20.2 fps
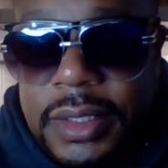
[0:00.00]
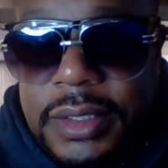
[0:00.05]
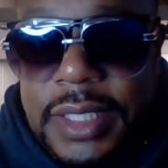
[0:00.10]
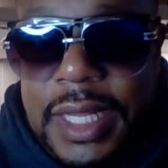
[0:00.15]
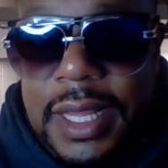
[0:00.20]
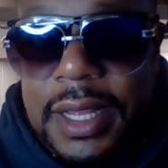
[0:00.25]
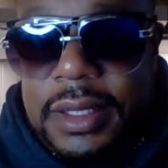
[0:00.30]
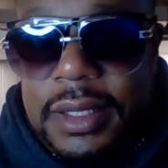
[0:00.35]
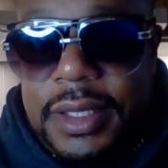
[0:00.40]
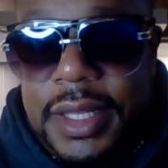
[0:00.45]

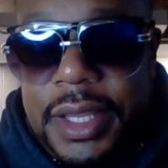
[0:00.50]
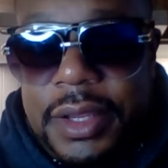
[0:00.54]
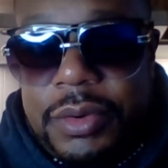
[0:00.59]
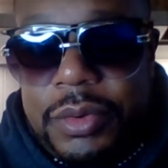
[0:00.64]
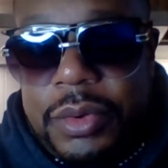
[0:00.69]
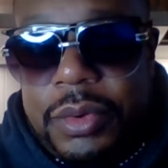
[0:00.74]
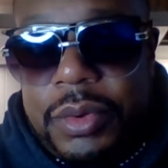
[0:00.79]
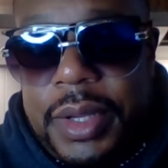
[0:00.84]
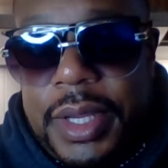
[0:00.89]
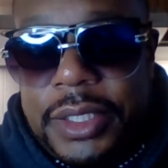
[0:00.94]
that
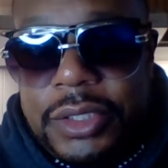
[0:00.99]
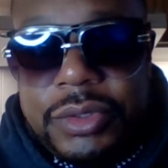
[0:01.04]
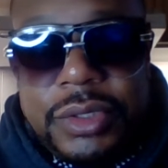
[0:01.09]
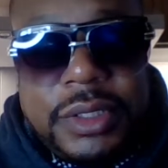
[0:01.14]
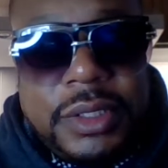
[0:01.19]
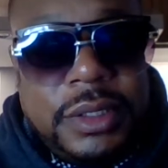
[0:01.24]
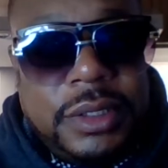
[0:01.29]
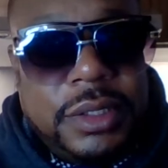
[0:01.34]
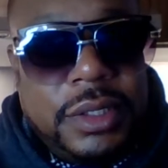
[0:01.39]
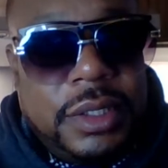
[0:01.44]
illegal entrance
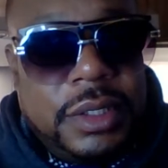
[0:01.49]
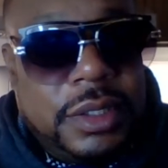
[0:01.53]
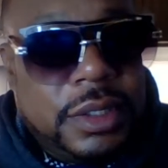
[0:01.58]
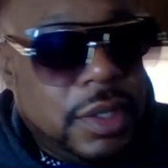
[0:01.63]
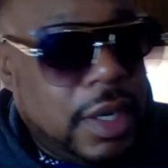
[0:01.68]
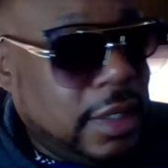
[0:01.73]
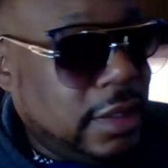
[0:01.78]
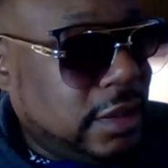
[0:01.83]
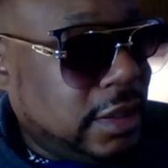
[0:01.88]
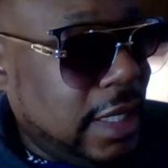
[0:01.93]
into the
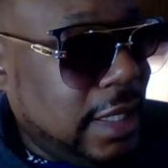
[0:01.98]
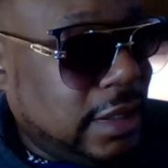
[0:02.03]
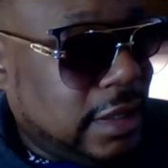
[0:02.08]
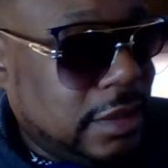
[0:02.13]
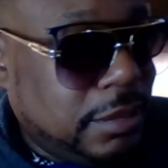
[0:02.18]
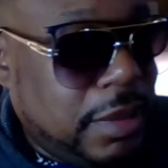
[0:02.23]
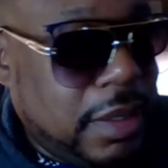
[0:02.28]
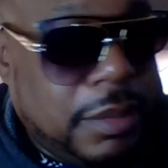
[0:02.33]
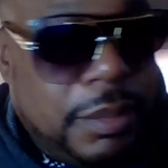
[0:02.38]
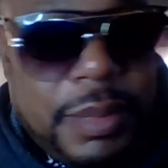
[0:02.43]
United States has
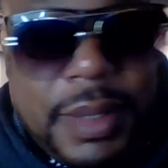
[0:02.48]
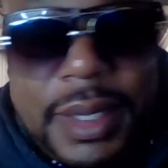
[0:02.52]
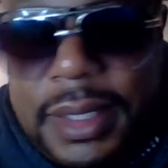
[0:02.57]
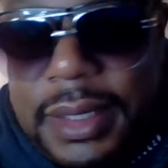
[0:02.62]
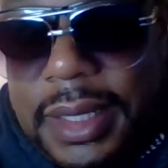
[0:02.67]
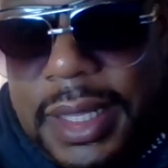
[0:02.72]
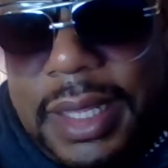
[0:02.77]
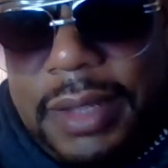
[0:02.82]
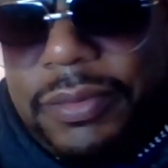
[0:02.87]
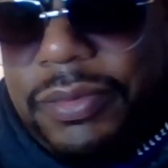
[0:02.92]
been a big
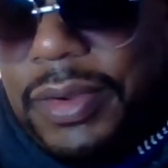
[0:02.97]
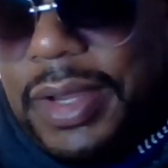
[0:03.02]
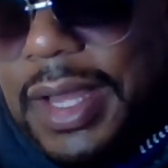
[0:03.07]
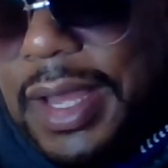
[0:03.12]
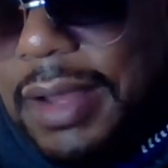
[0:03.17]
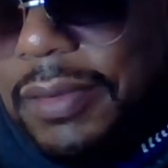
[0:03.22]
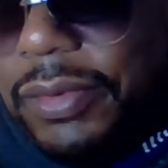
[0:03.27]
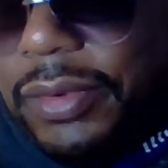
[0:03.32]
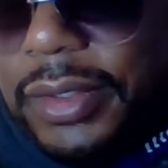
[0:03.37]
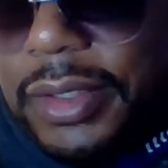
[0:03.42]
thing
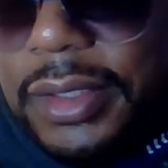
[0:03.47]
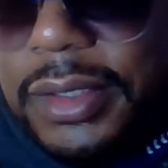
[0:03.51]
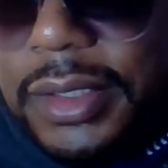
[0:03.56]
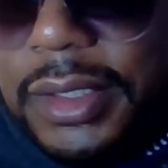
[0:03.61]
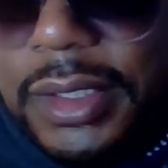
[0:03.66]
forever.